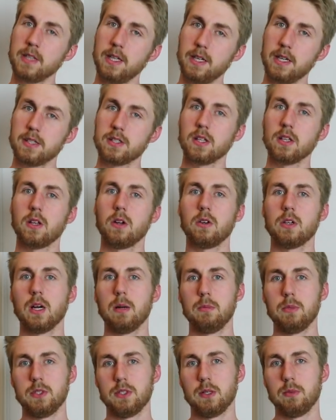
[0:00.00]
It is a little
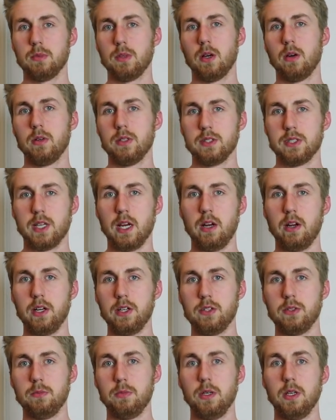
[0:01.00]
cumbersome though and
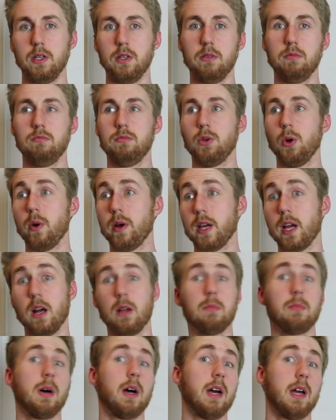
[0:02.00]
scary to be going
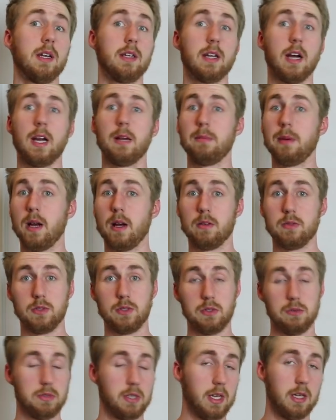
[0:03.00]
out and buying 9
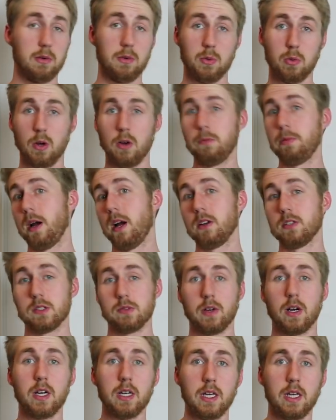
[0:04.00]
pounds, 10, 12 pounds
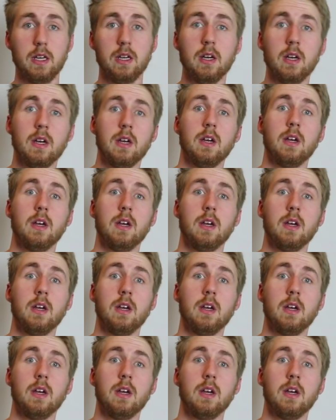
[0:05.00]
of honey